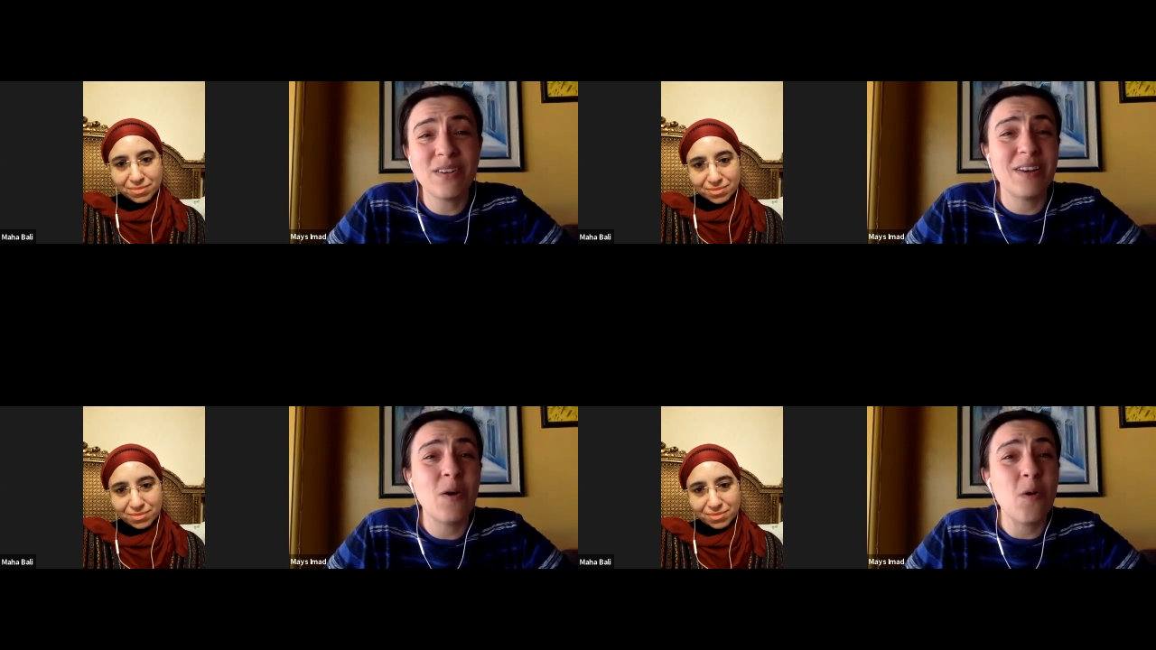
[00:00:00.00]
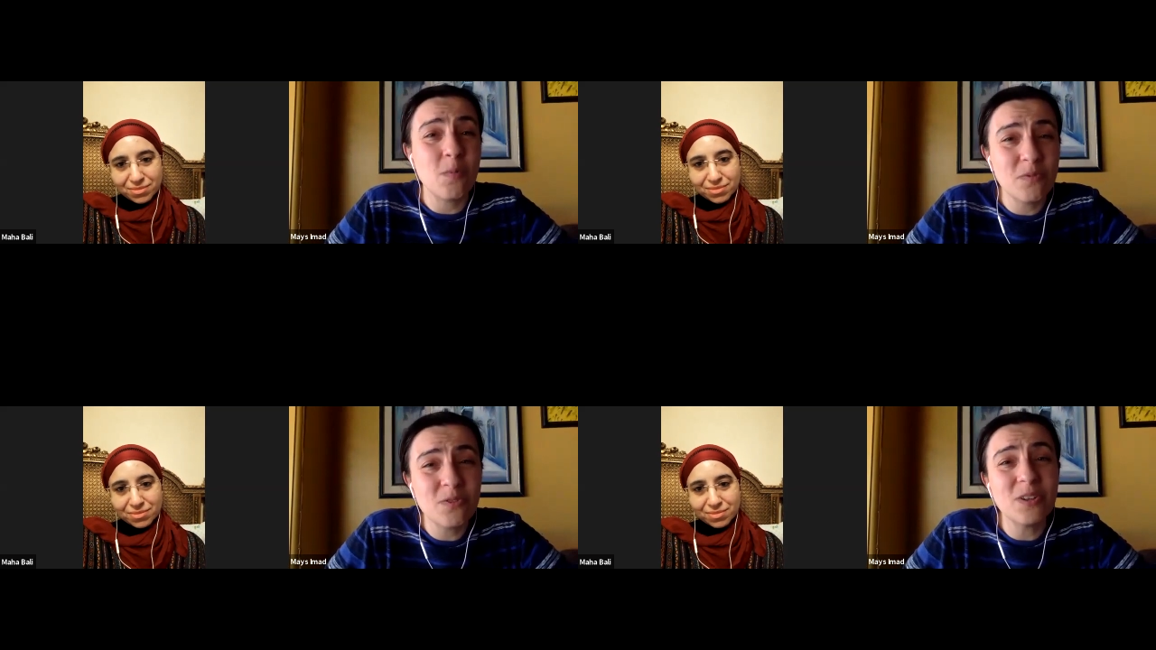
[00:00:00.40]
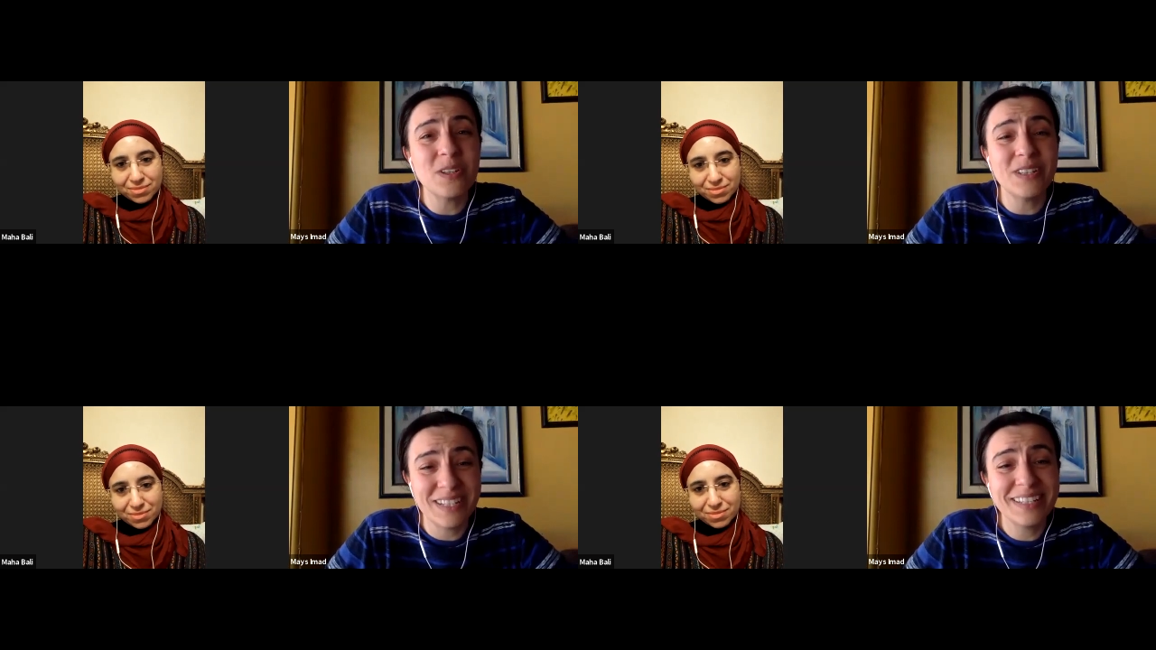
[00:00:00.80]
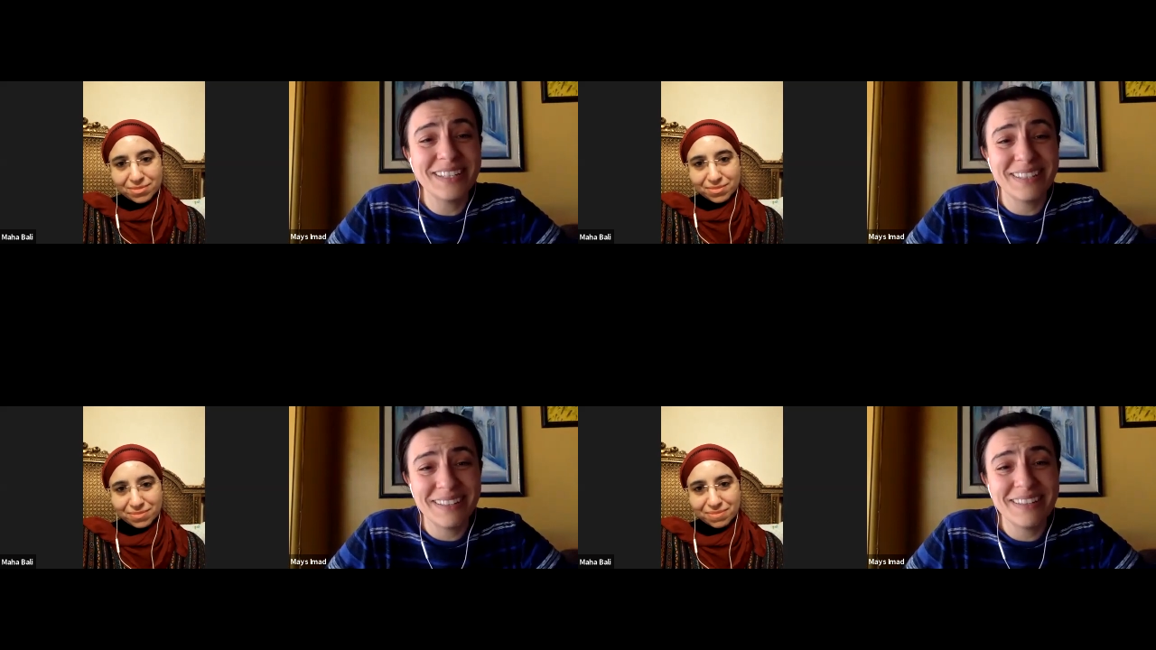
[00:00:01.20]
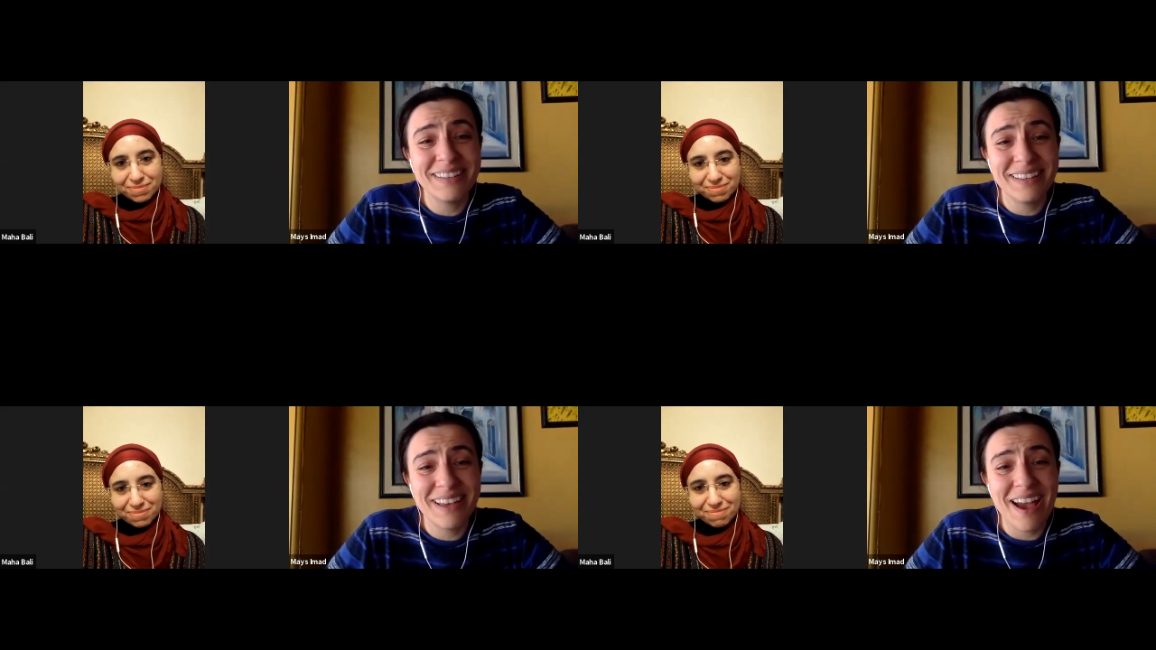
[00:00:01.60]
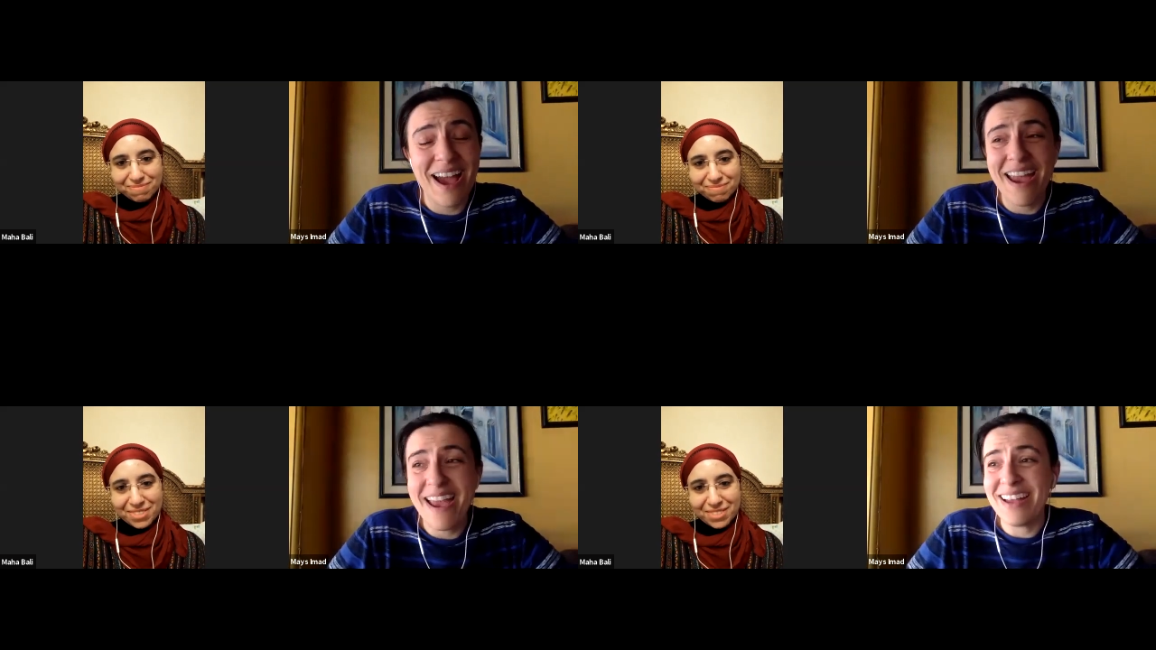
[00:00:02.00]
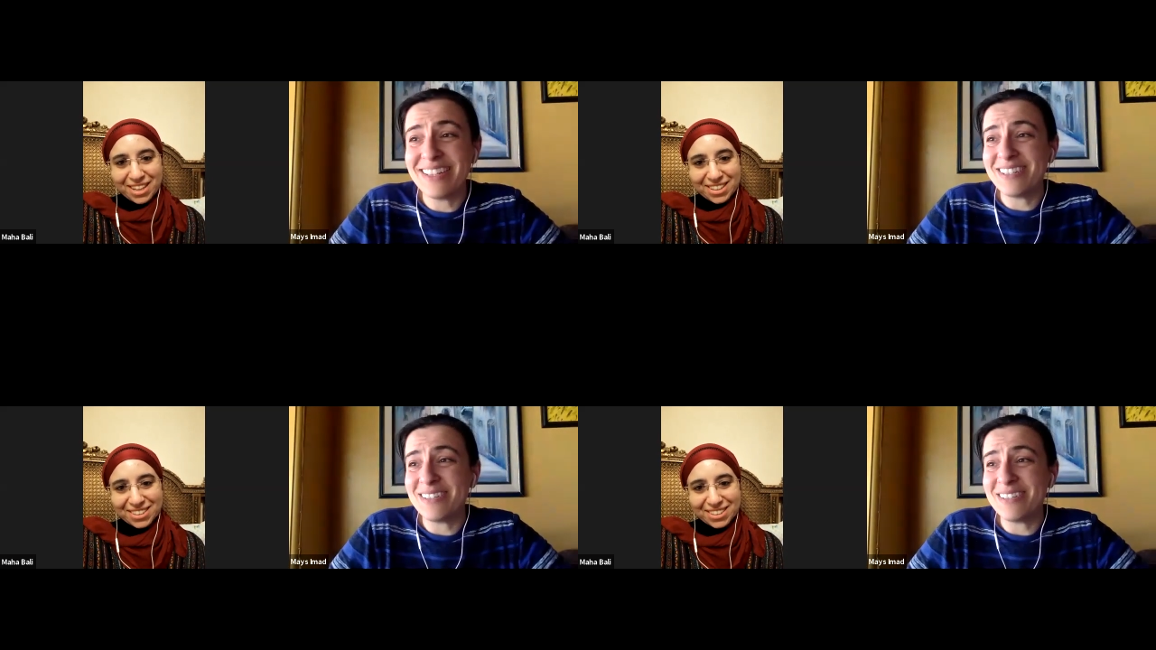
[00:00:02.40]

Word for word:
Speaker 1: and hopeful. I had, oh.